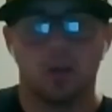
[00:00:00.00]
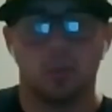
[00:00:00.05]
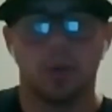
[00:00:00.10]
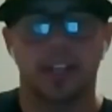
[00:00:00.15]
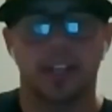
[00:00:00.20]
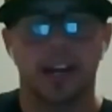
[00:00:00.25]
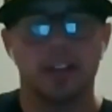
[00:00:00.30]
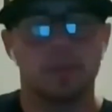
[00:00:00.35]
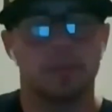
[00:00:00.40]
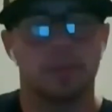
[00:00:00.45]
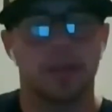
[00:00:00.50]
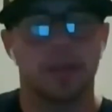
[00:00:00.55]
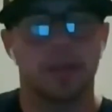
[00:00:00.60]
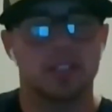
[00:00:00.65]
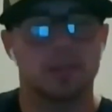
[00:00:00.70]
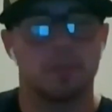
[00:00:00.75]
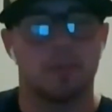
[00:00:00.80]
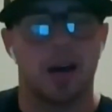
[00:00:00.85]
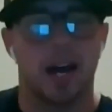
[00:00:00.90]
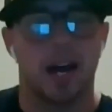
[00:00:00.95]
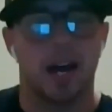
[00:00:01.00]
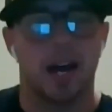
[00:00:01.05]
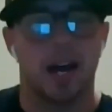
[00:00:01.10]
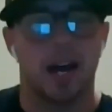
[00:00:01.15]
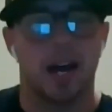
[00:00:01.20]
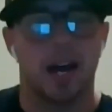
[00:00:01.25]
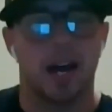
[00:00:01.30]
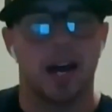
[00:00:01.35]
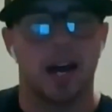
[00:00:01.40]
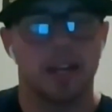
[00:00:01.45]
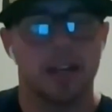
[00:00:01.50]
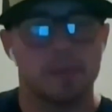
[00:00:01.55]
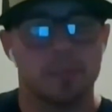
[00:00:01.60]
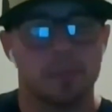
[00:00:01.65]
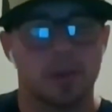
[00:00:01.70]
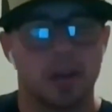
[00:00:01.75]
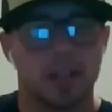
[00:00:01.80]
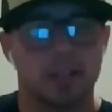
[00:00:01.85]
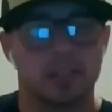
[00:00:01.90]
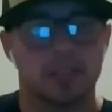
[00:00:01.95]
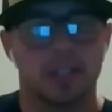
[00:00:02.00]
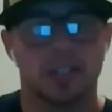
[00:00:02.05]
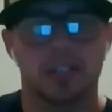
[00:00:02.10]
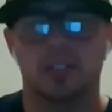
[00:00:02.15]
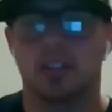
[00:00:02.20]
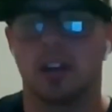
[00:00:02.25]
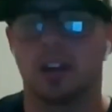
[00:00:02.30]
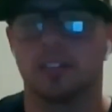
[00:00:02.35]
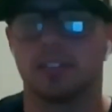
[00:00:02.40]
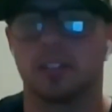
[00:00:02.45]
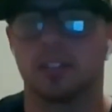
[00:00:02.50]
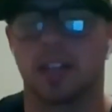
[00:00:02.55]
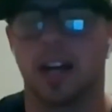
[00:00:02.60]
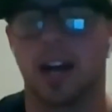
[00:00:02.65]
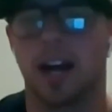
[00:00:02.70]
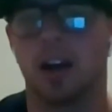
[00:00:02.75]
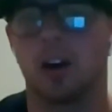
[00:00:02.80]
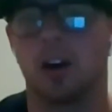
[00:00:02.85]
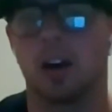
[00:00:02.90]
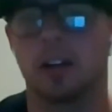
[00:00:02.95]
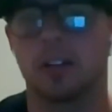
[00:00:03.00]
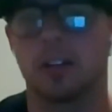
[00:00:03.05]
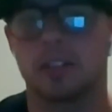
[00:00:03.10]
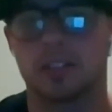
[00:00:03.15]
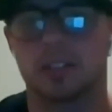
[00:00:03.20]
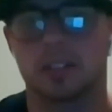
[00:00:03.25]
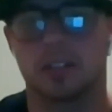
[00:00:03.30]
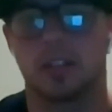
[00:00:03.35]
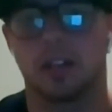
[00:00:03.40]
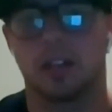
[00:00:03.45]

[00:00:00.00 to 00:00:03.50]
kind of based my rehab process off of Kyle Hart's.